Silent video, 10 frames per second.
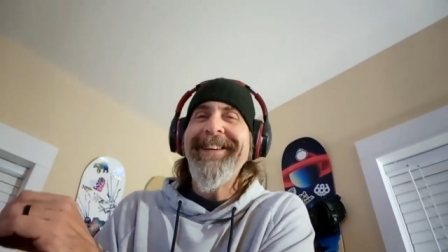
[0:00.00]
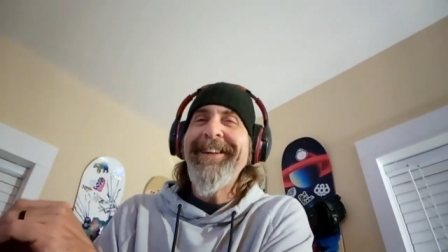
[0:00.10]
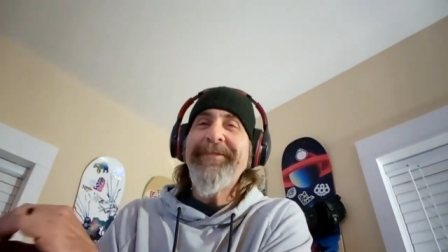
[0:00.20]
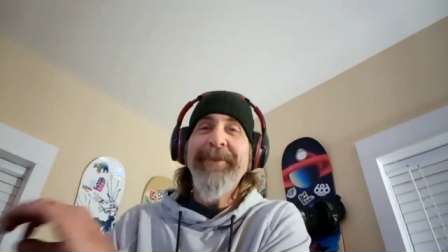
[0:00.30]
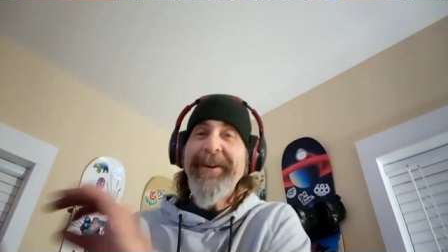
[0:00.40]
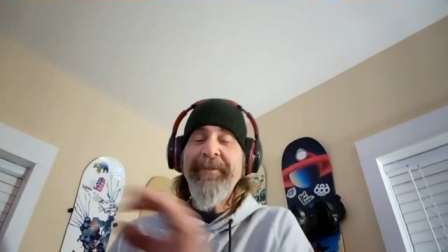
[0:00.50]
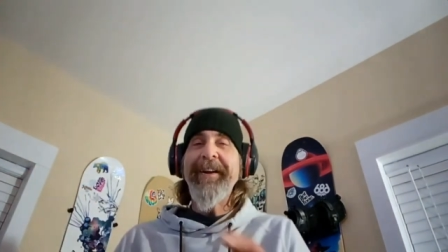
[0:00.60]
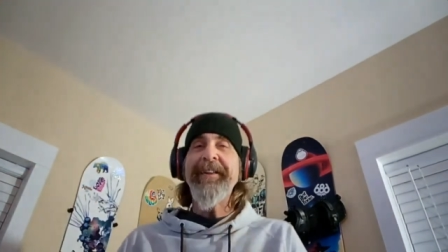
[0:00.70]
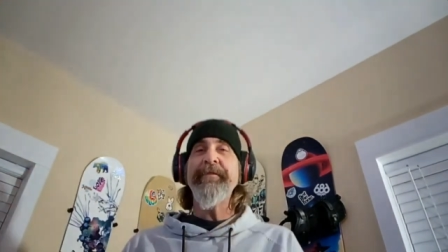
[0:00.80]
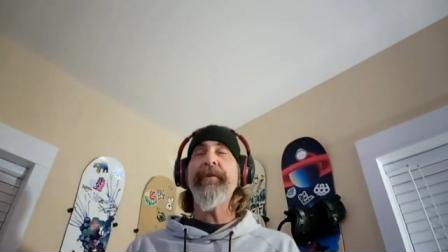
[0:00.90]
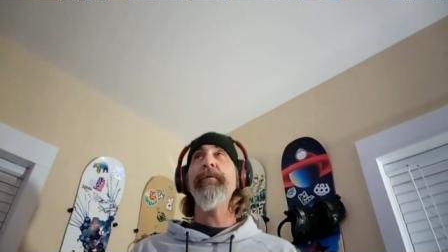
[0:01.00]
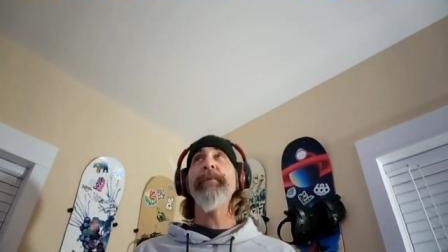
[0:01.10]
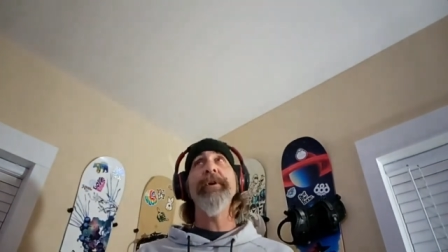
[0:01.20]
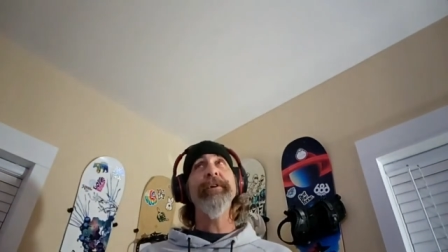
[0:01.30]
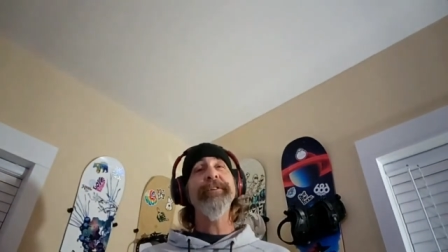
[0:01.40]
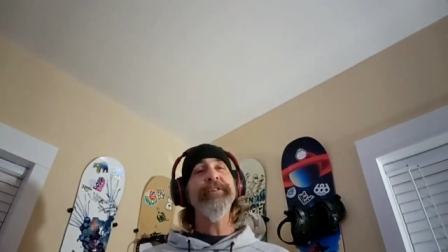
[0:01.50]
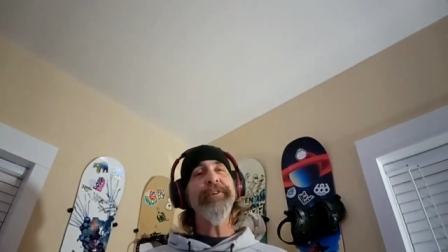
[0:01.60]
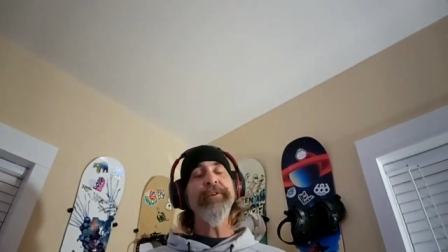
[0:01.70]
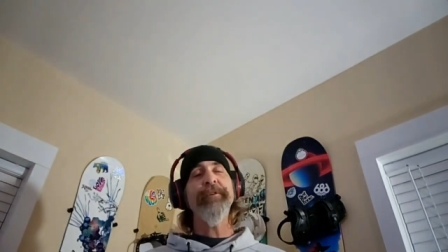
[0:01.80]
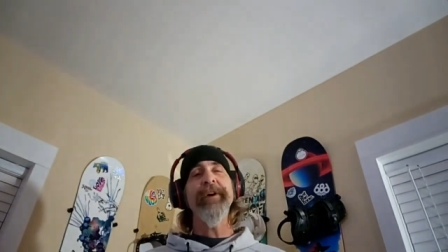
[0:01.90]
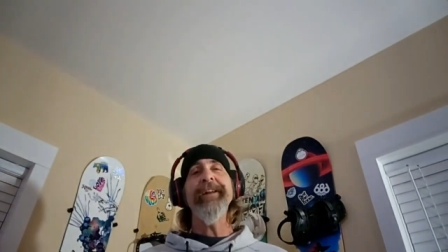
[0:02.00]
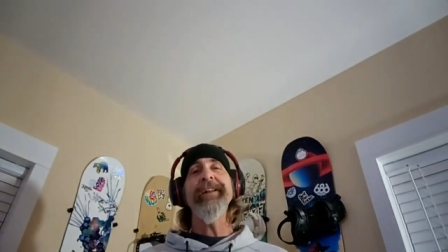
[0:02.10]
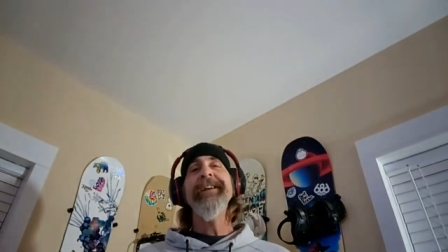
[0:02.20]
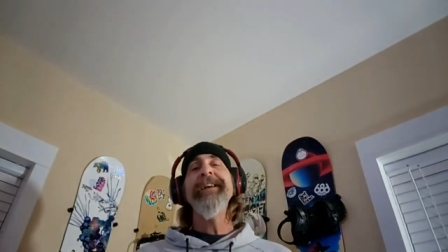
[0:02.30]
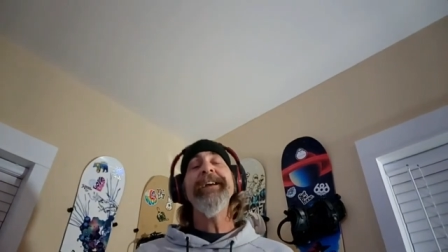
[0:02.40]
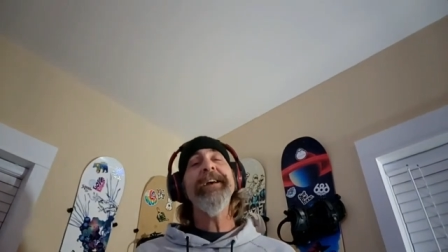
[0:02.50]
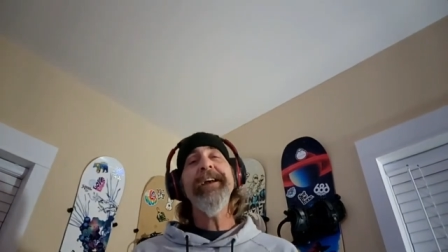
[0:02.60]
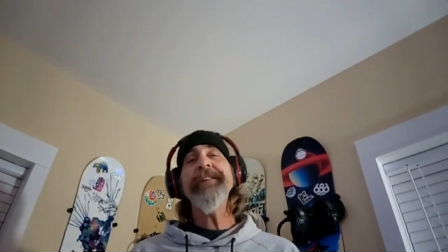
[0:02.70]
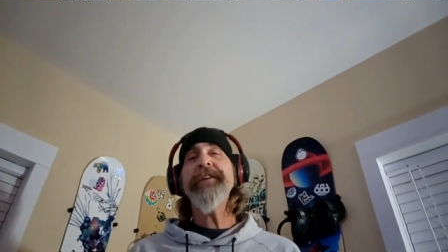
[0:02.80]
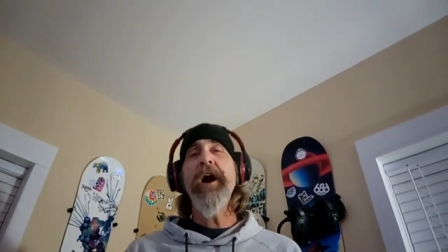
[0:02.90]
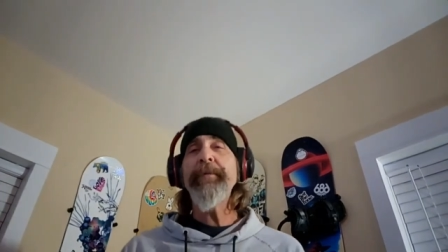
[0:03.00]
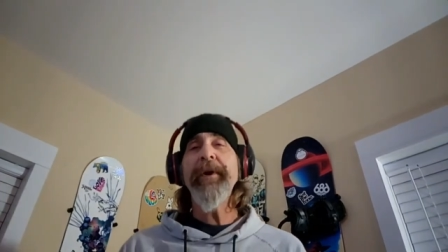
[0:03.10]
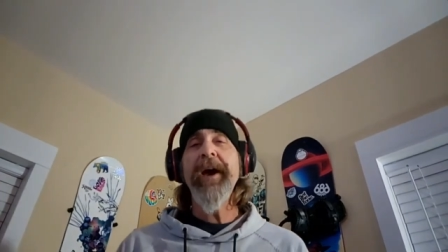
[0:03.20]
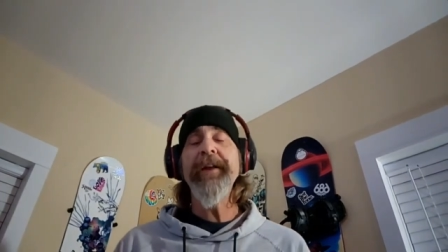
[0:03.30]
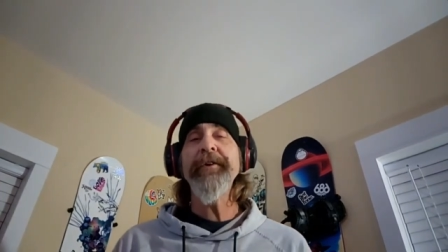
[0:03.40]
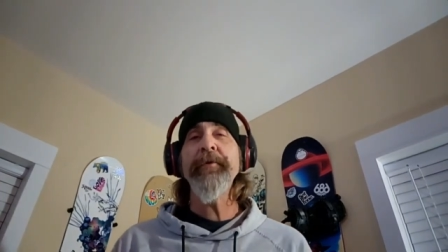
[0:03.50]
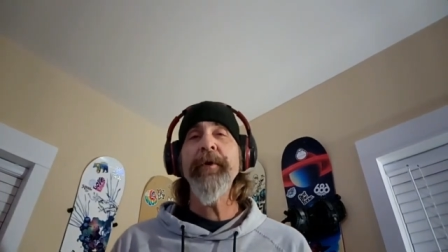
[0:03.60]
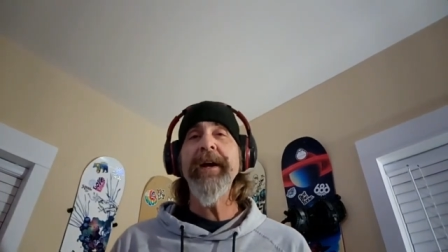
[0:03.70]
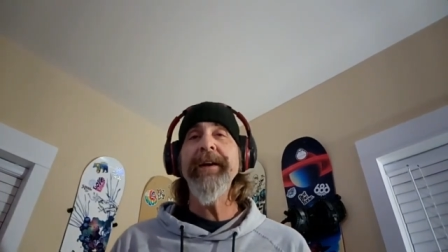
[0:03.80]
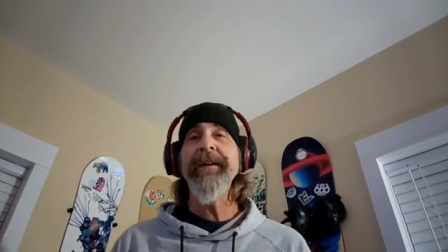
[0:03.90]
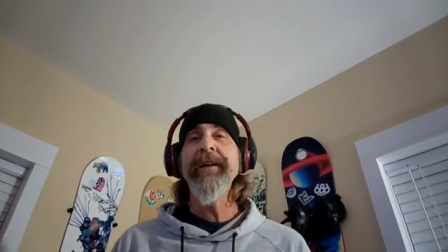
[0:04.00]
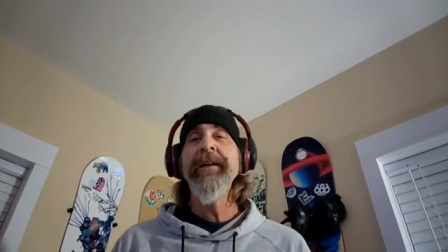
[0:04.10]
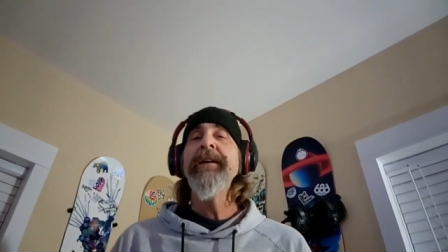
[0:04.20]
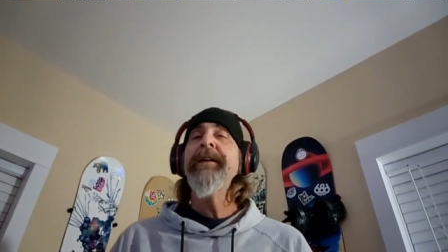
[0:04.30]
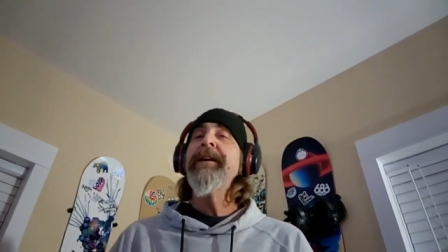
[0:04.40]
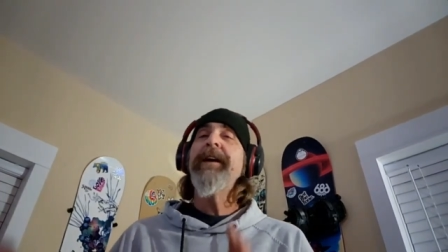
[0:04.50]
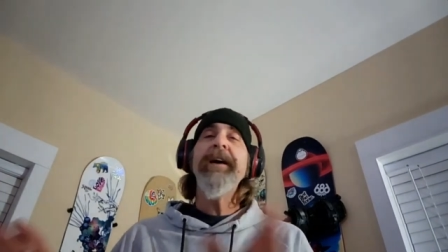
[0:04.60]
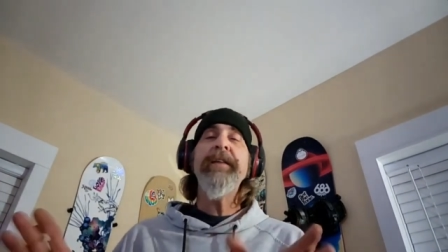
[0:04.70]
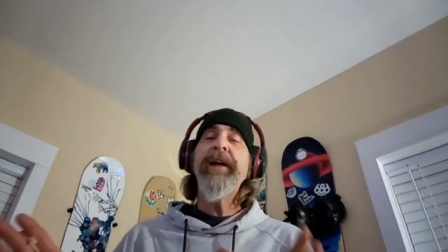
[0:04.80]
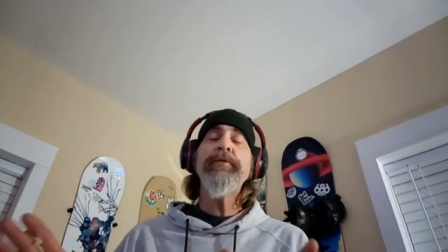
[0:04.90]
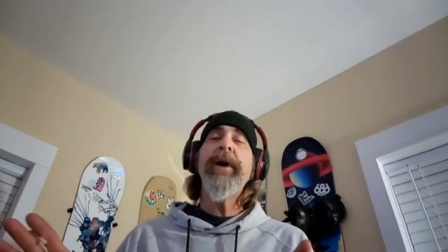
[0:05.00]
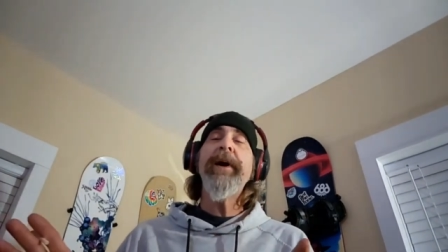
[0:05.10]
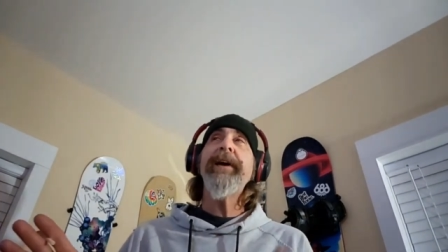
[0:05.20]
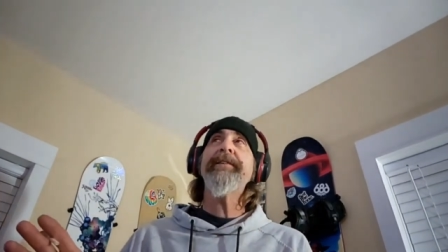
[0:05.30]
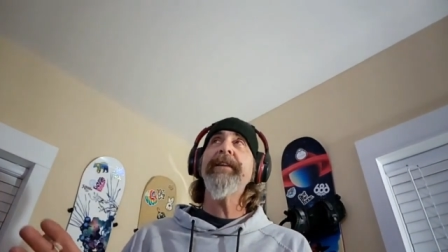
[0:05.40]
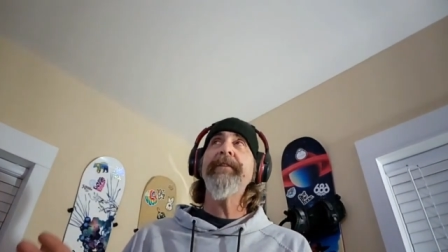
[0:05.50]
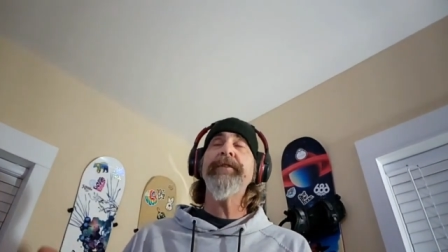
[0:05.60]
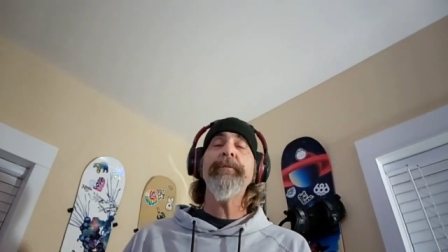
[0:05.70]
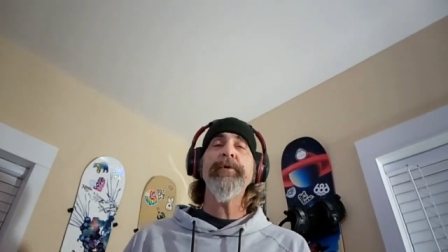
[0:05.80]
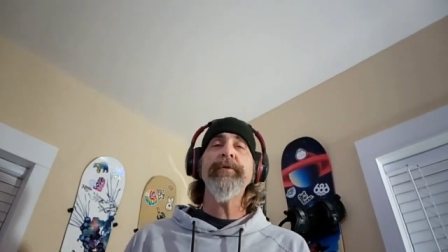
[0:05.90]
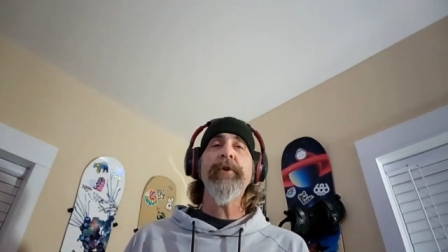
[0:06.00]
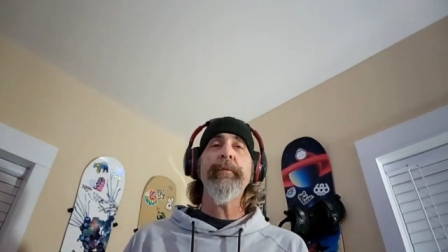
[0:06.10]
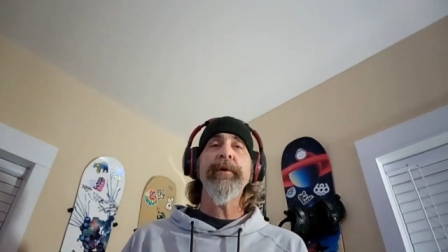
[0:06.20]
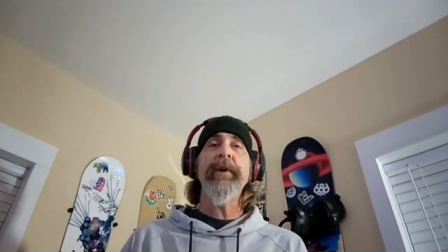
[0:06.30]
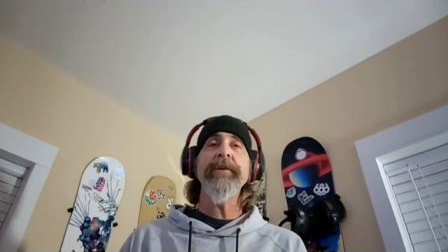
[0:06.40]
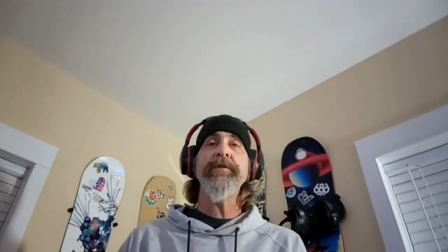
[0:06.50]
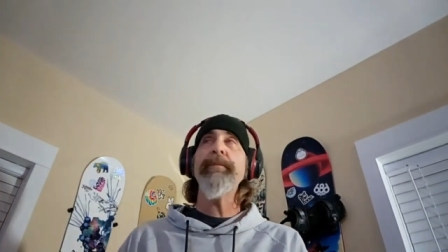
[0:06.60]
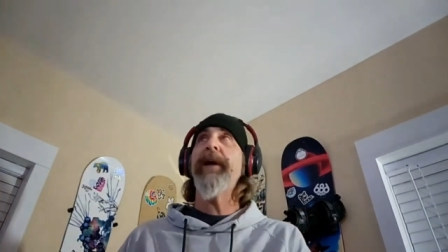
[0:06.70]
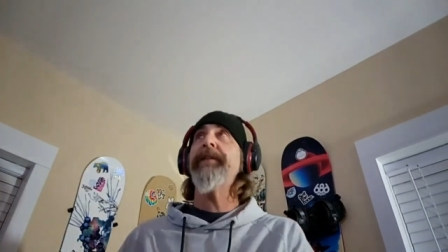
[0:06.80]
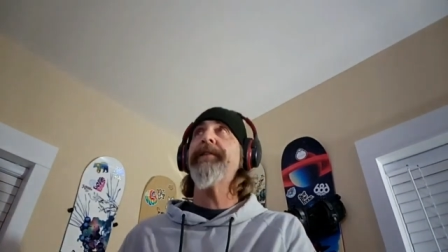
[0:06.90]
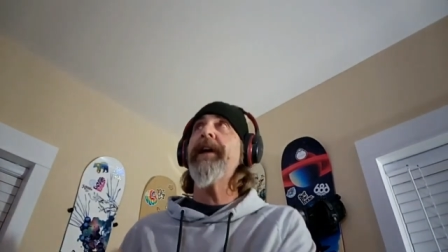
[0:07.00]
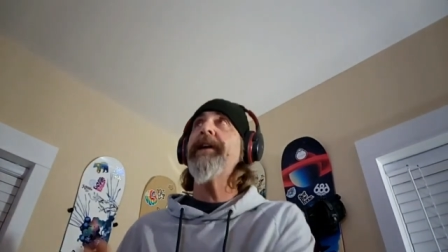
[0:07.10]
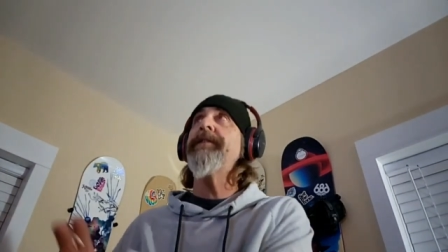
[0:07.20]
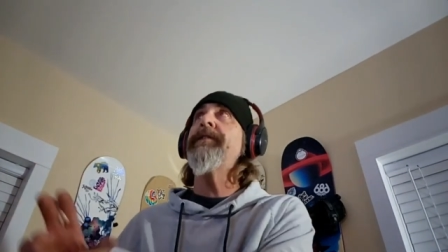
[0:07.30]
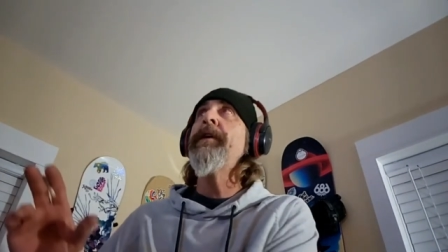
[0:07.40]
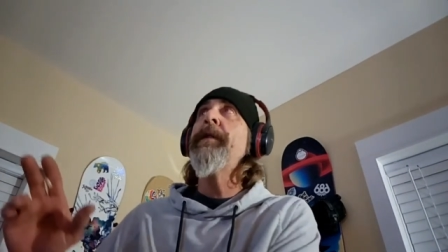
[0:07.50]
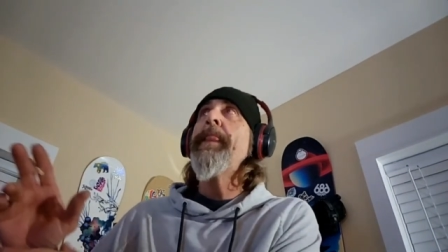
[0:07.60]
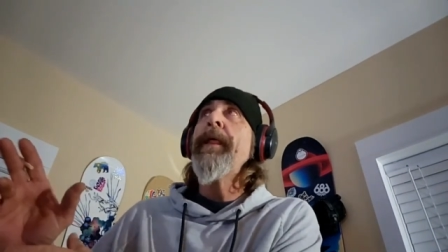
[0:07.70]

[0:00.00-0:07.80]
It's written right in the Farm Bill. You're going to read it. It's complicated to read, and that's why it gets left up to interpretation by the states.